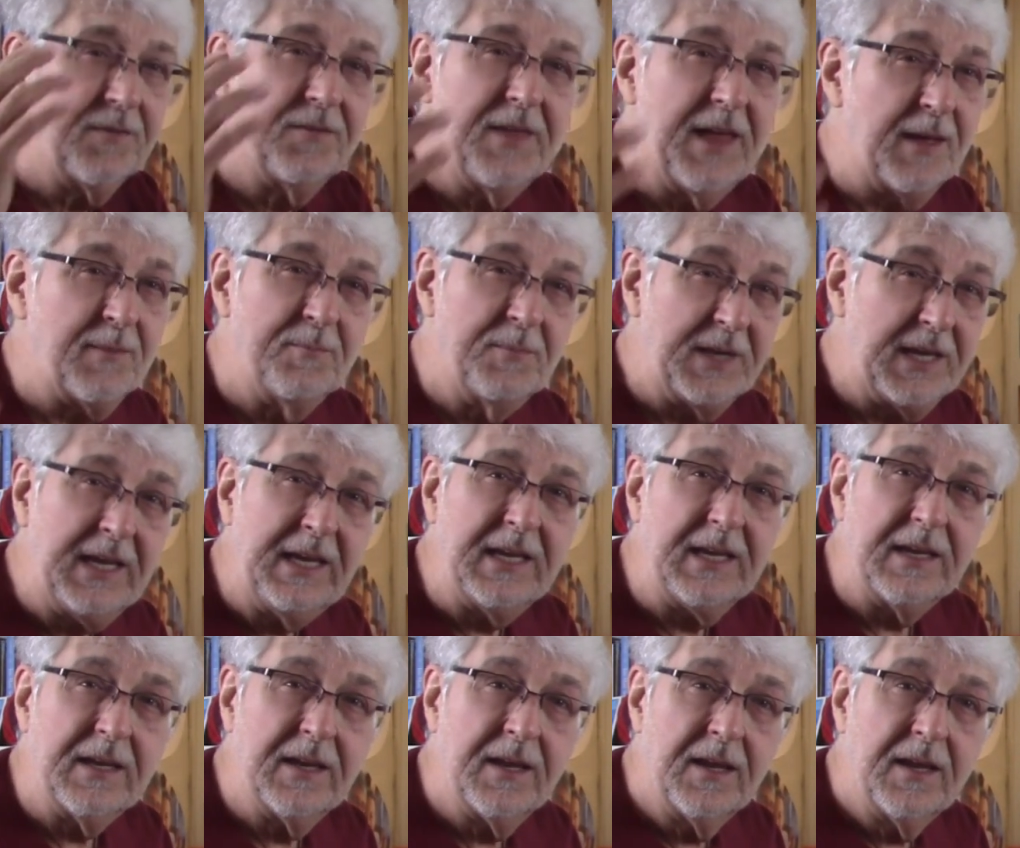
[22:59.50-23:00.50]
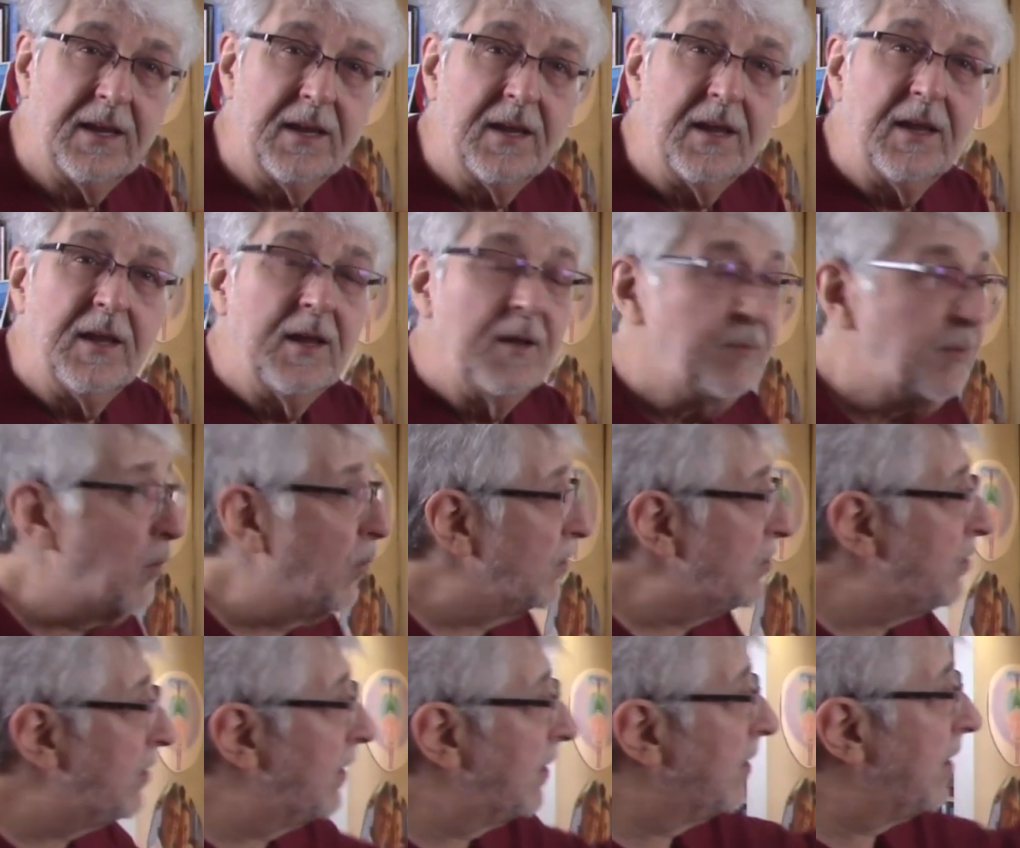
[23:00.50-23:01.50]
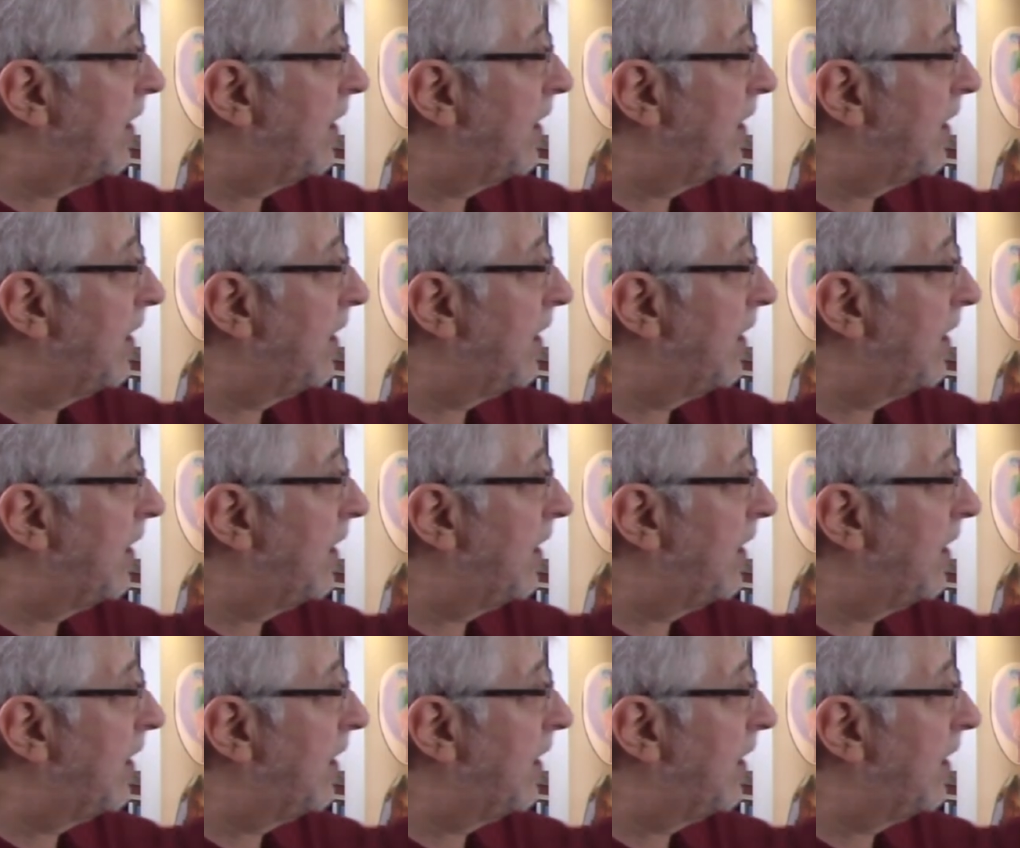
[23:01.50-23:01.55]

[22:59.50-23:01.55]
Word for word: of that mean? But once you get a